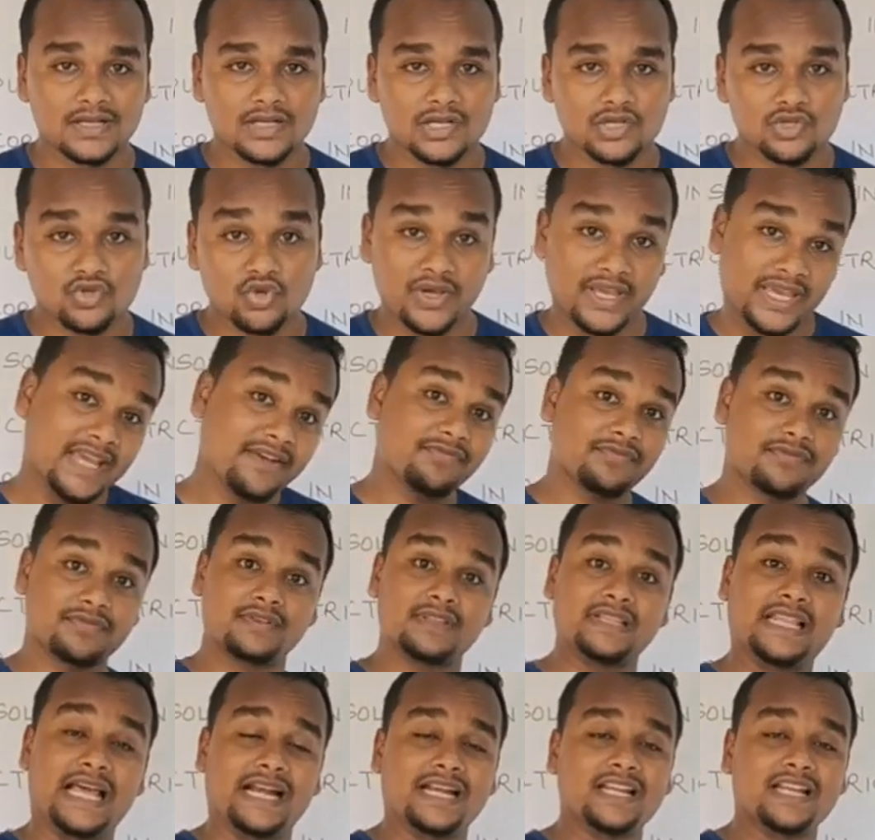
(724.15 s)
So if
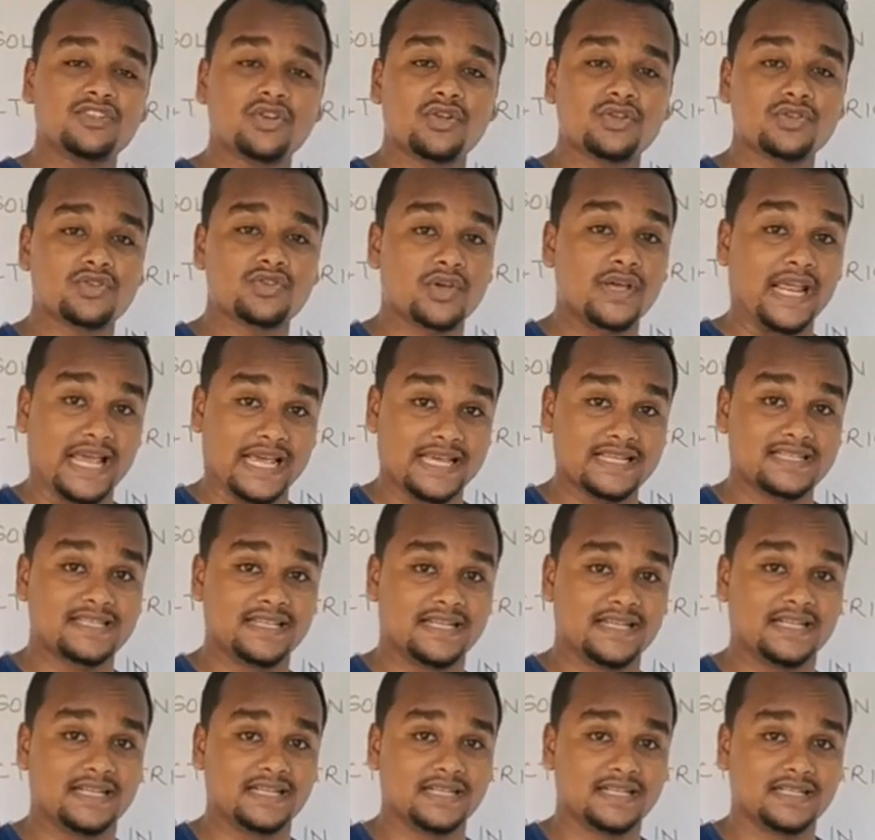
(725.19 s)
that is also an
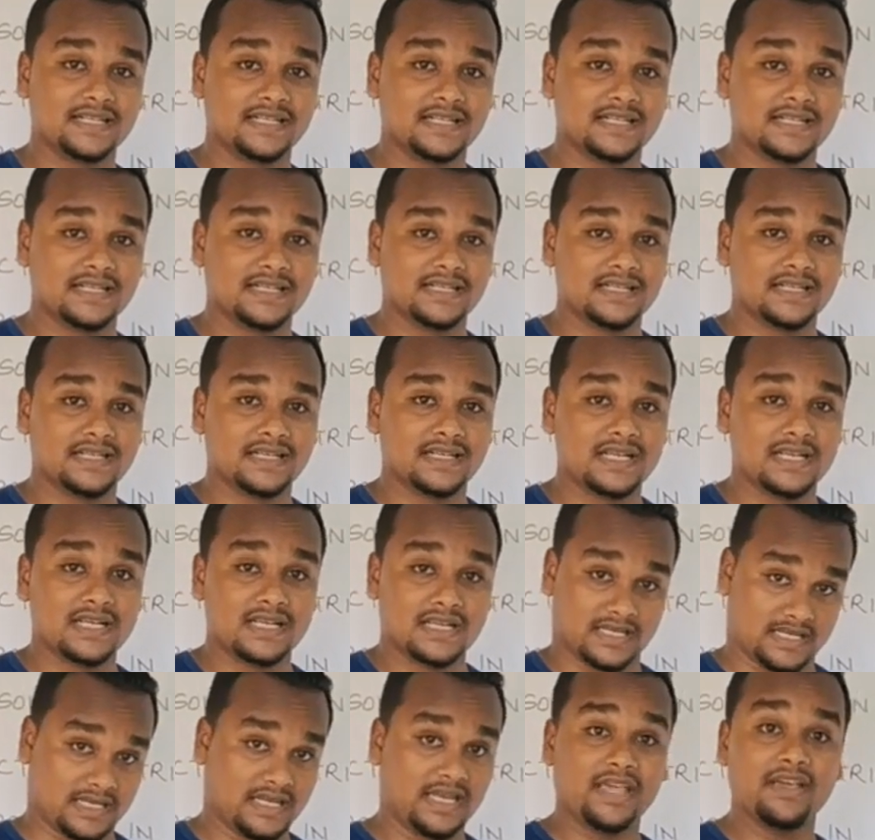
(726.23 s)
acid,
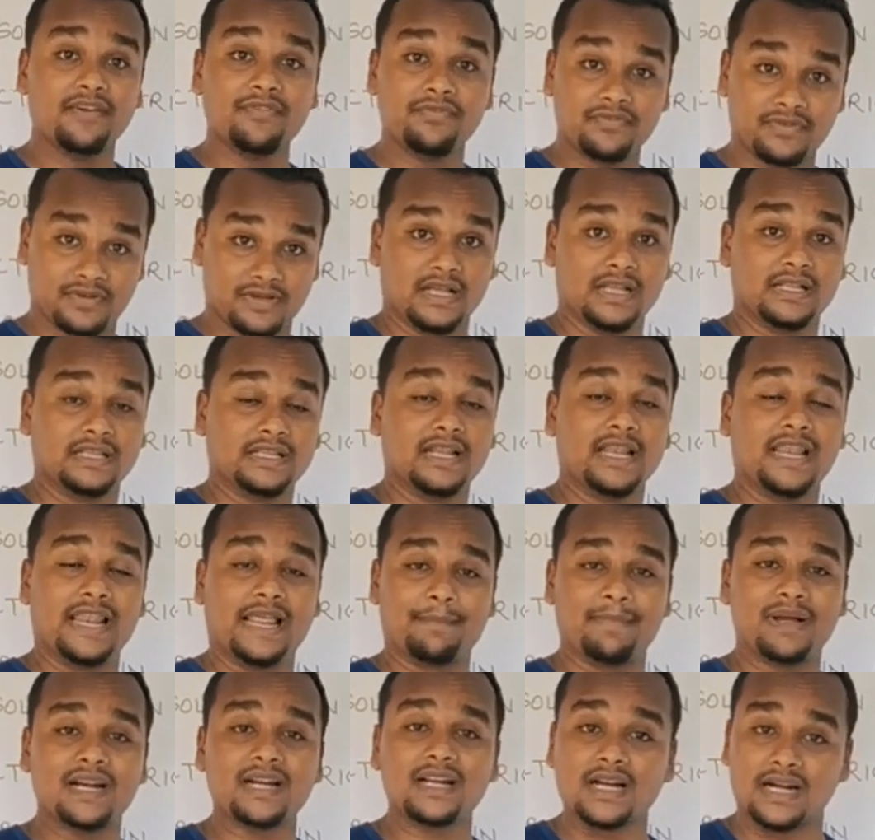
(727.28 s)
if the
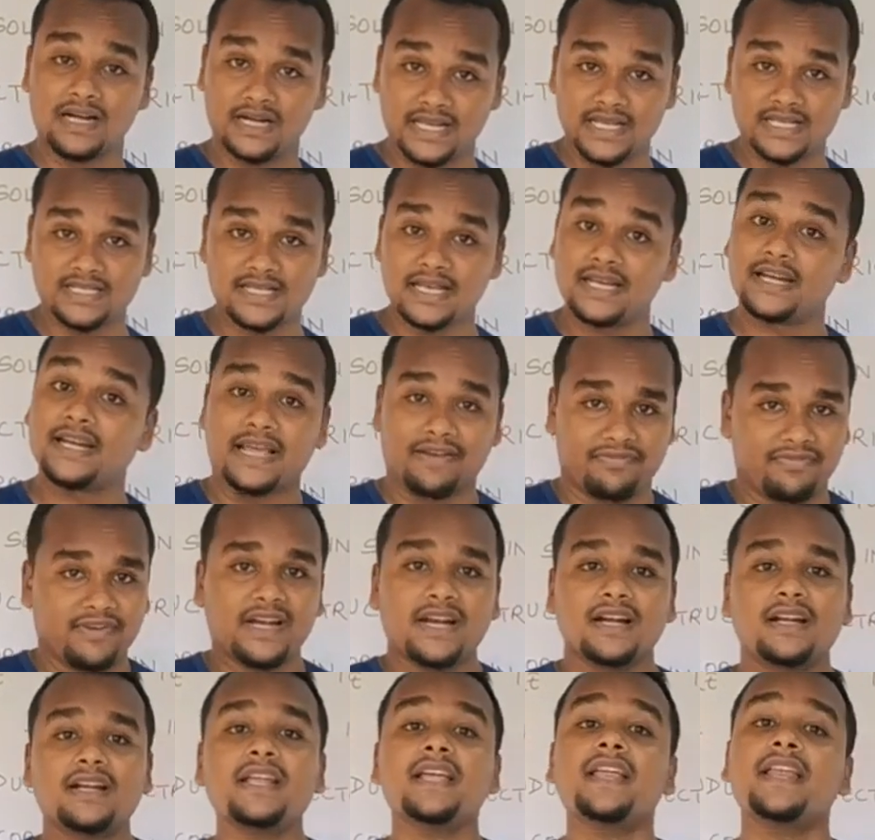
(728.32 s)
lemon contains a,
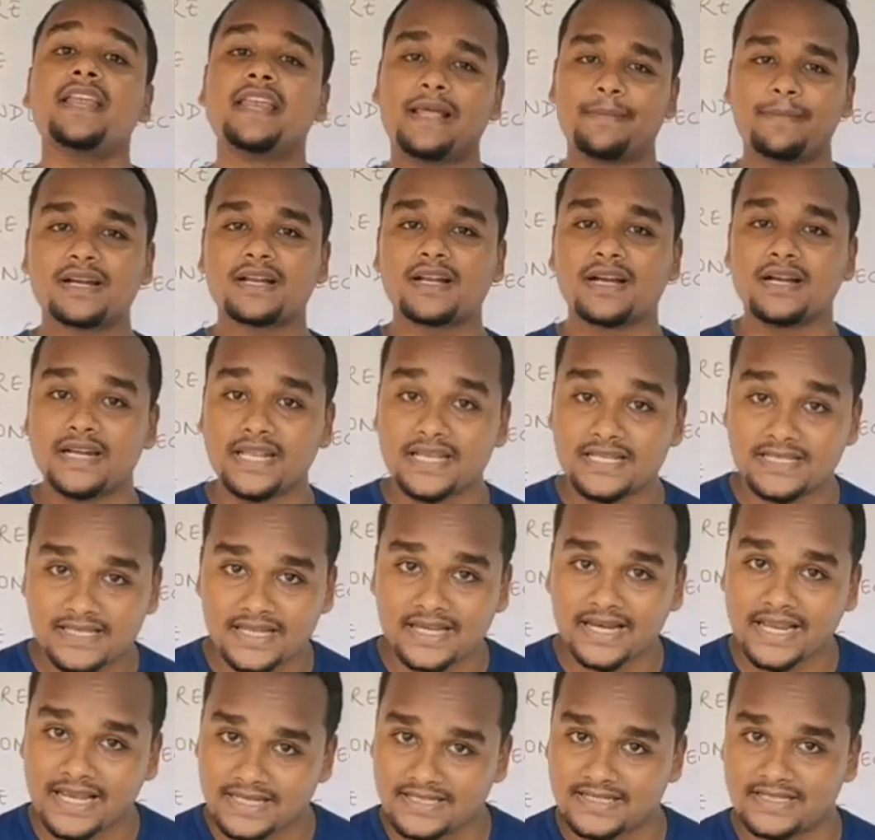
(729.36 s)
definitely lemon contains an
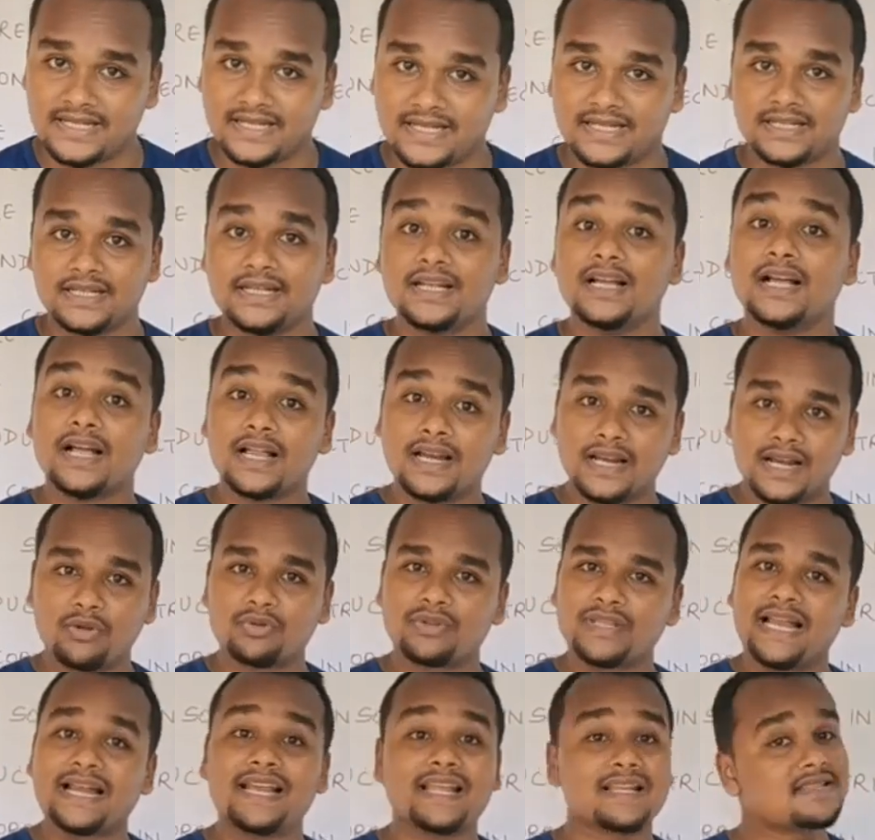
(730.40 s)
acid. Now
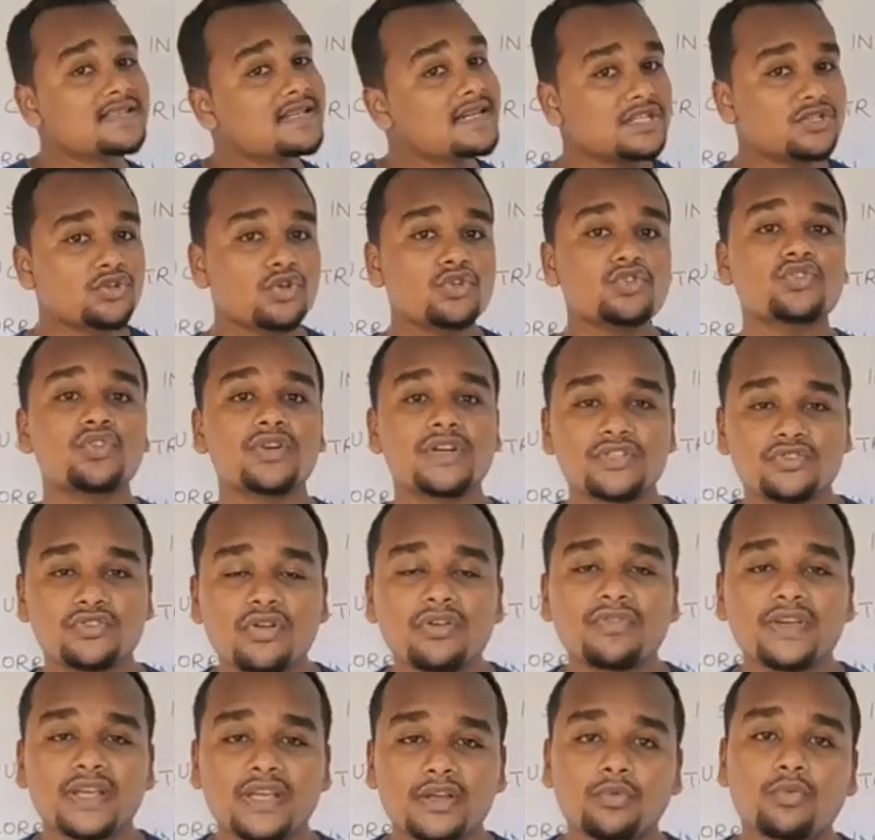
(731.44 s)
that acid is also
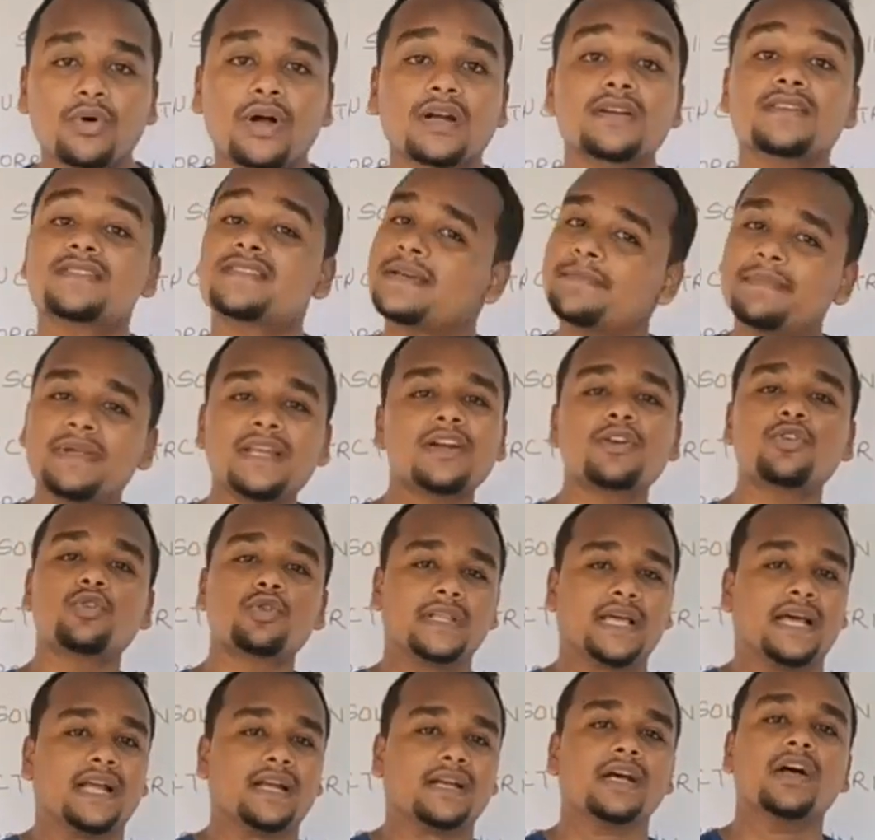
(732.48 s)
dissolving in water. Similar to
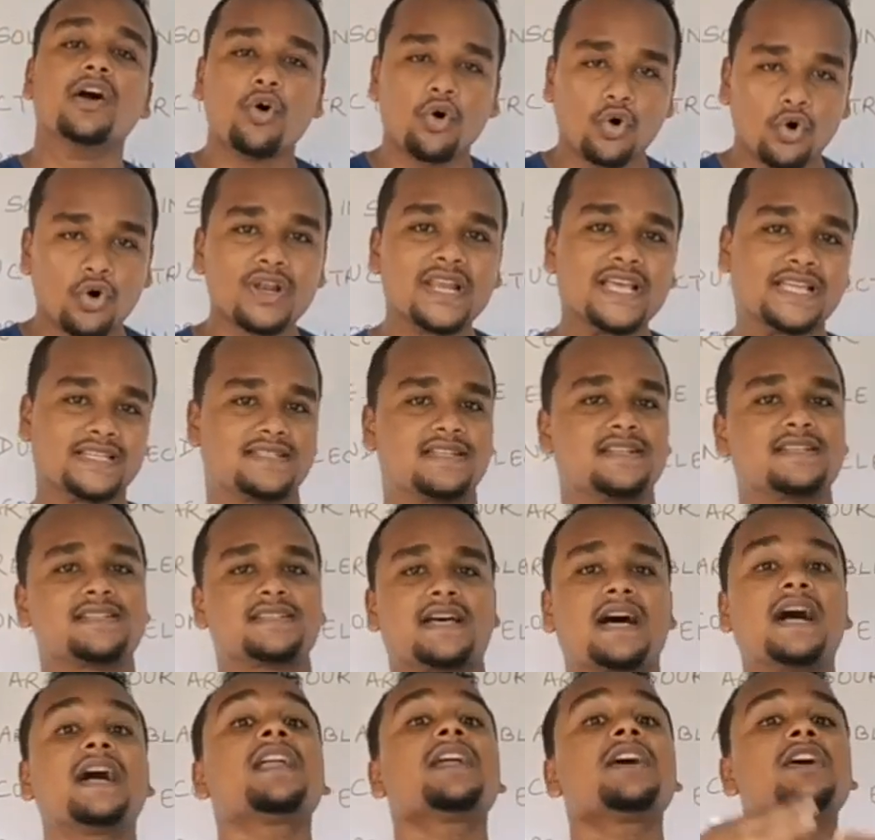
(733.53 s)
that, all acids
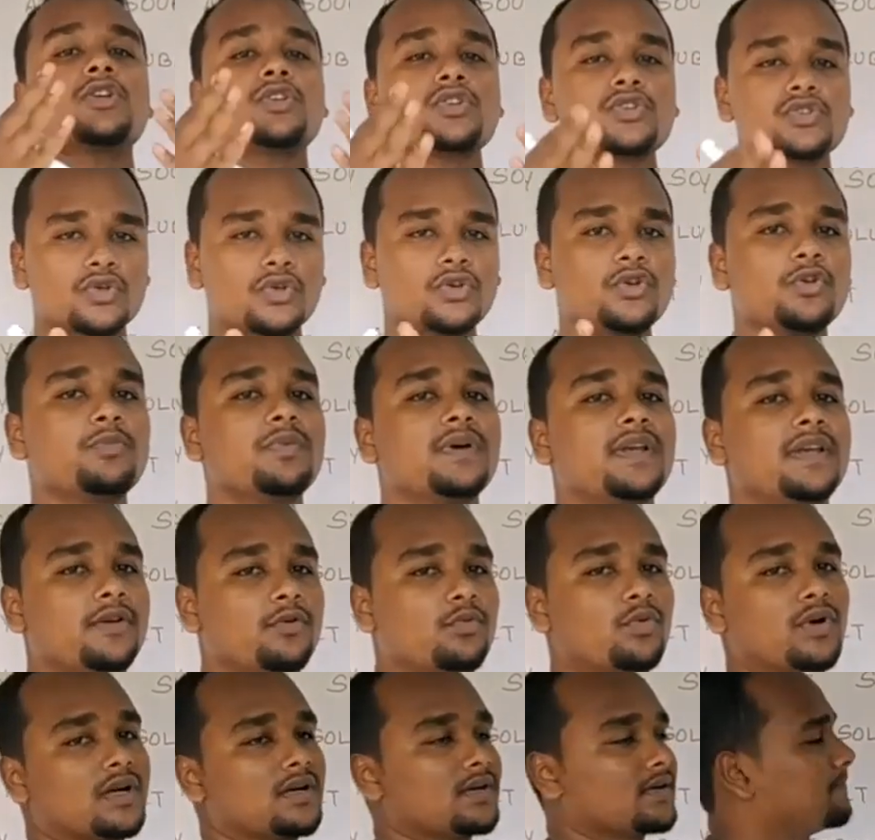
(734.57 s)
are soluble in
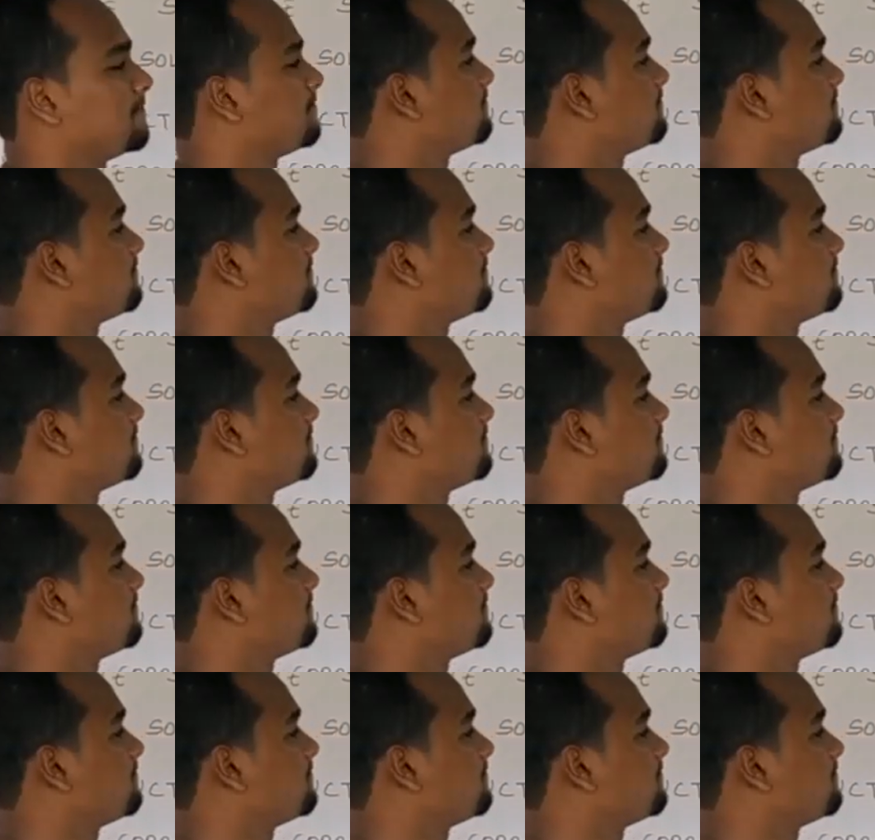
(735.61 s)
water.